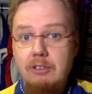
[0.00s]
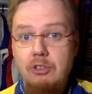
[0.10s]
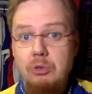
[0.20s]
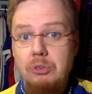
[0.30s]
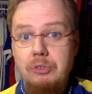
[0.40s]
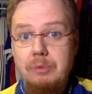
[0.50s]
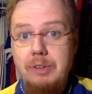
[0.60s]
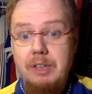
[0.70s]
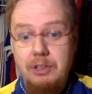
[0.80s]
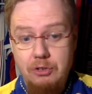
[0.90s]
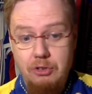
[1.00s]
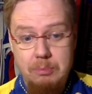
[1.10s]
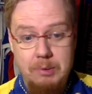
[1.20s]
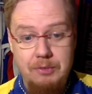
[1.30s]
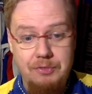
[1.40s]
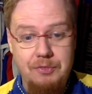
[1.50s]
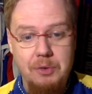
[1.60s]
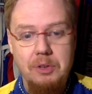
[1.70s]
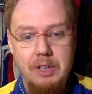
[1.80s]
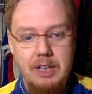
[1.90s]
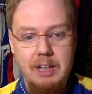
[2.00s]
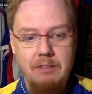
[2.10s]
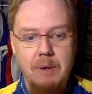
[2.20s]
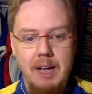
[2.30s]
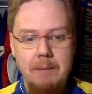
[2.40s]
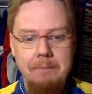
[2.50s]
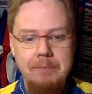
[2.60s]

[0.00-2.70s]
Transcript: good within Europe for a while.